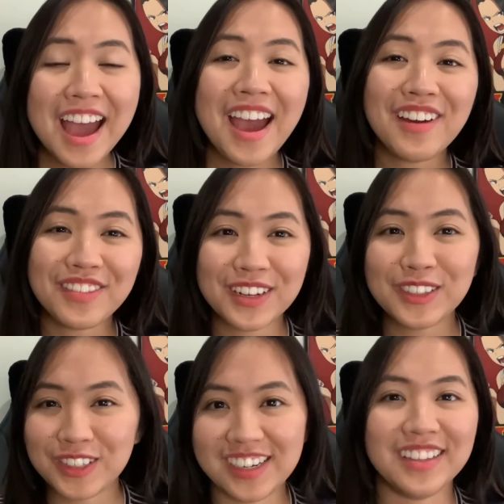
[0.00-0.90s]
of their
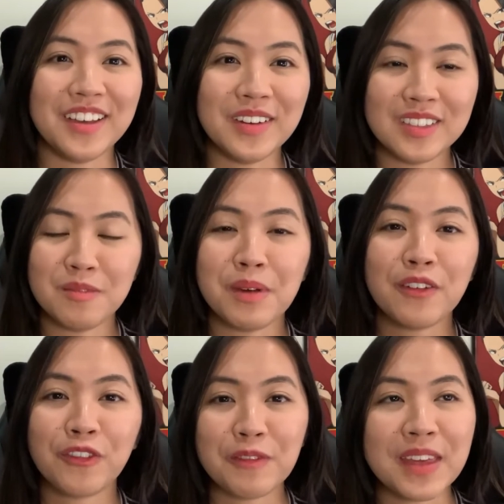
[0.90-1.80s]
student loans, but
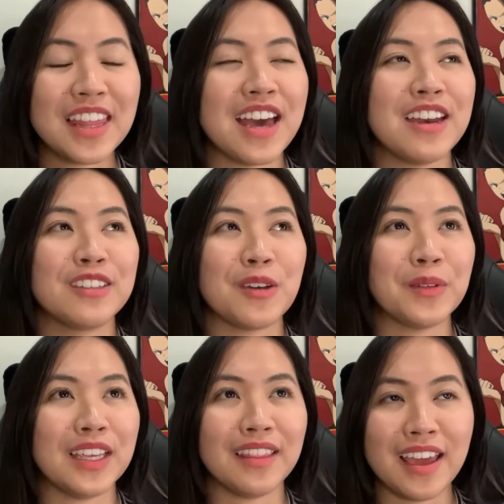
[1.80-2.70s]
for me that is
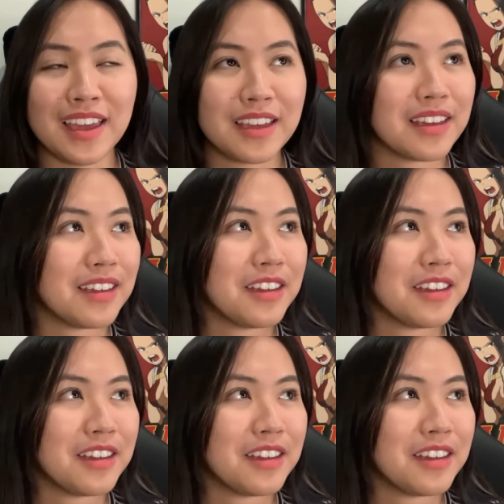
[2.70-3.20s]
only like